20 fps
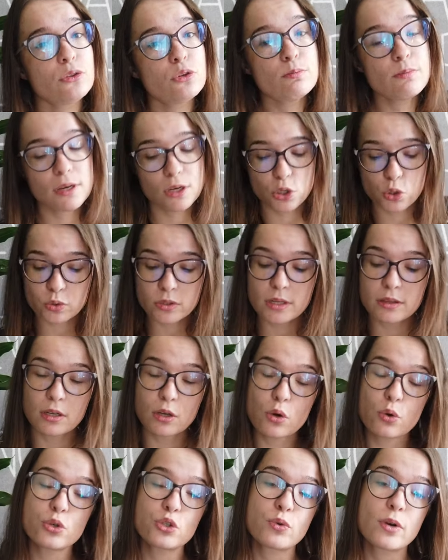and to make sure that
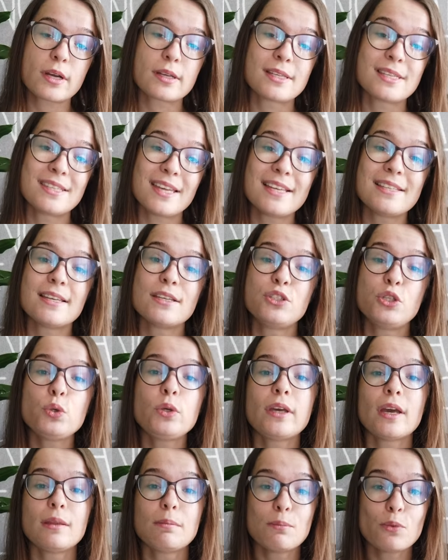the contract states that
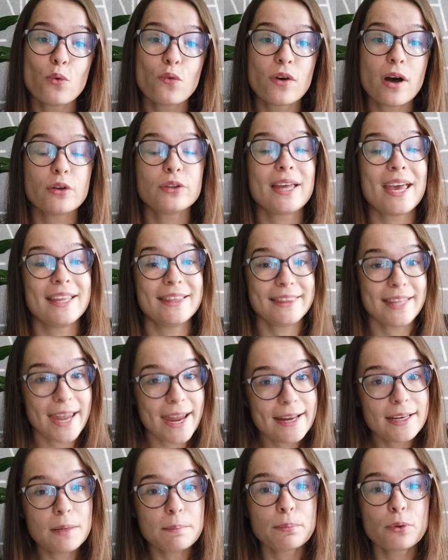you can move out at
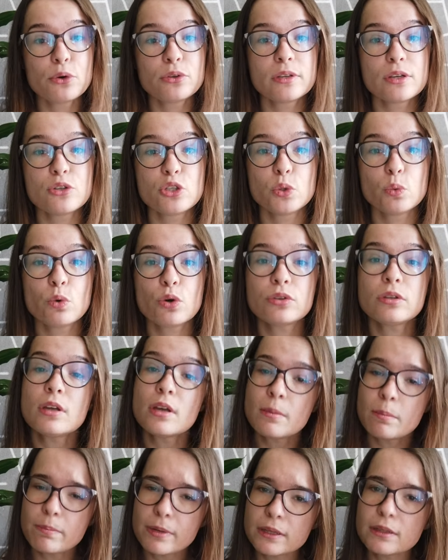any point that you
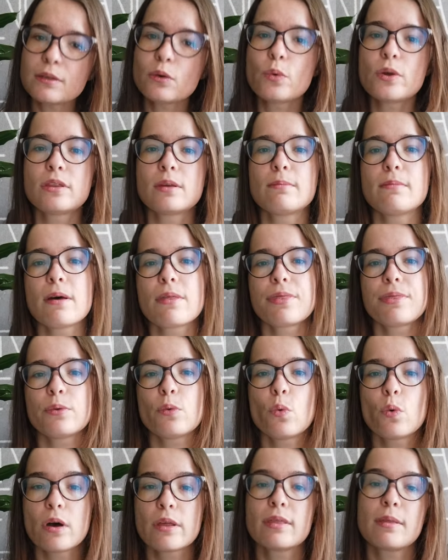want, but with a
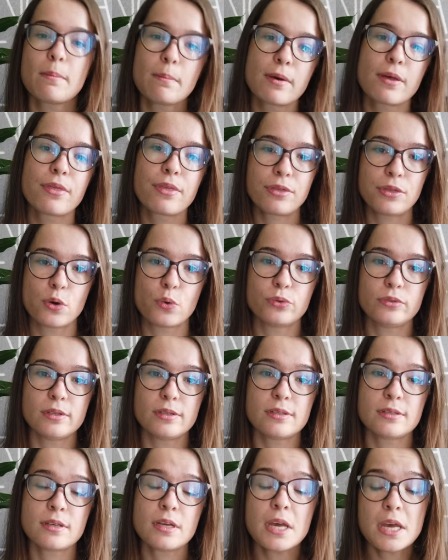one month
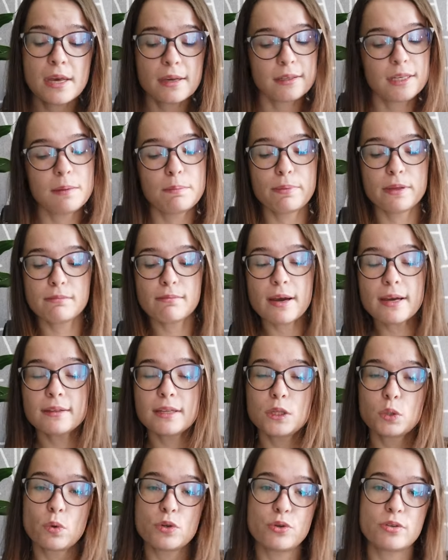notice. Keep in
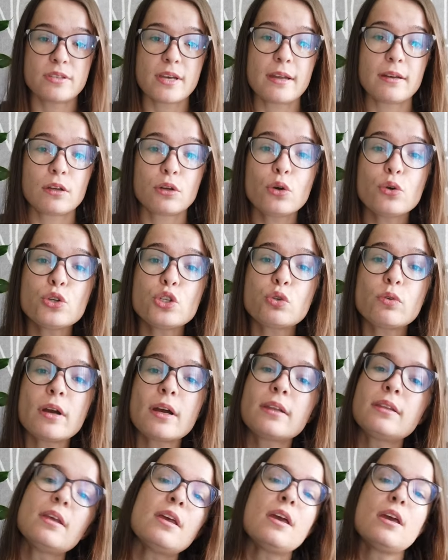mind that when you sign a
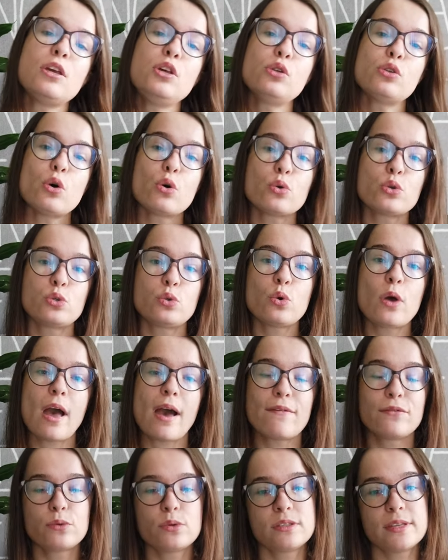contract, you also
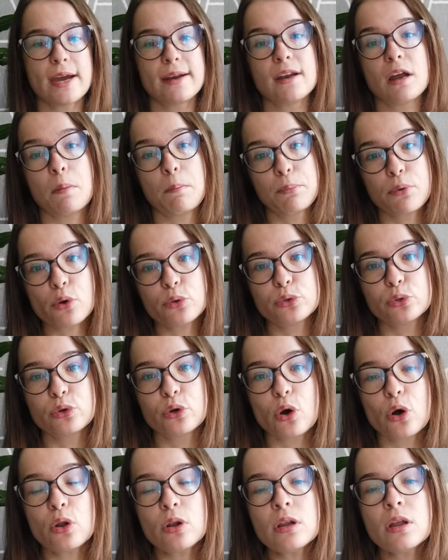have to sign a
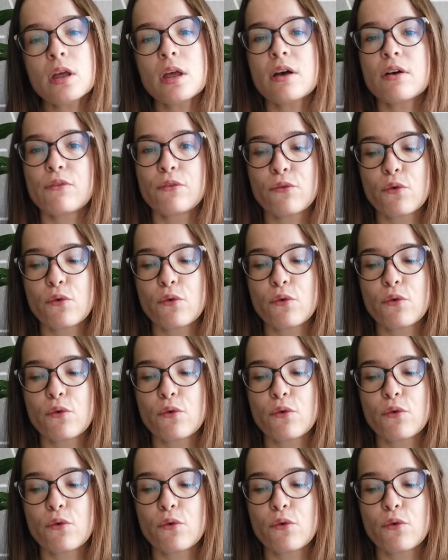protocol